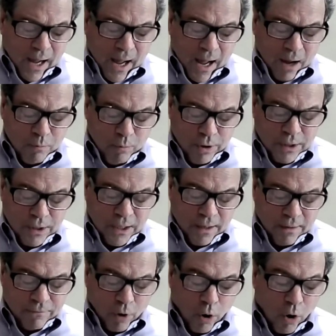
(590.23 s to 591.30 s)
I would
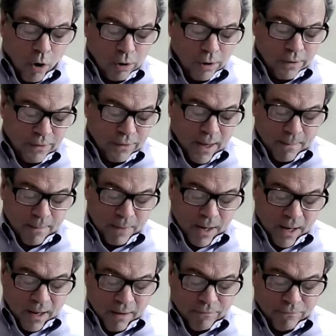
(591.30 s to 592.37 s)
give all of them
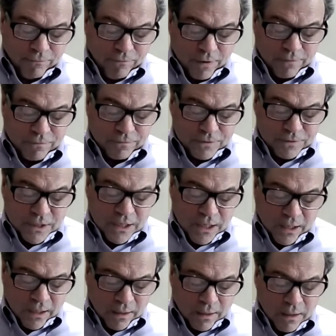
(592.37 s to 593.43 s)
a
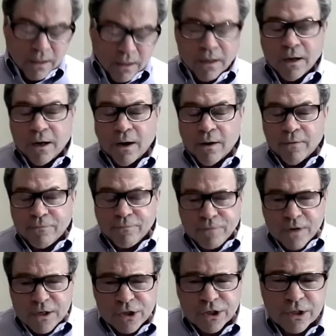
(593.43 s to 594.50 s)
15.
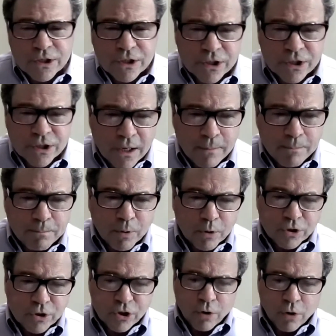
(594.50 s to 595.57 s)
Efficiency
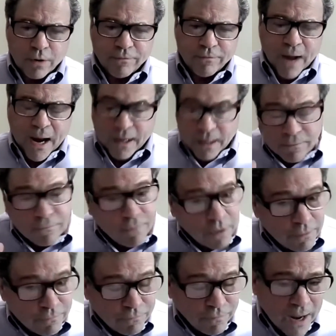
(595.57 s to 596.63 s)
personified.
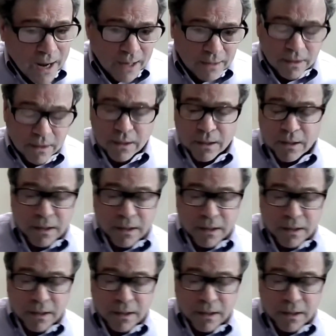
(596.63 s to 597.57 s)
In fact, if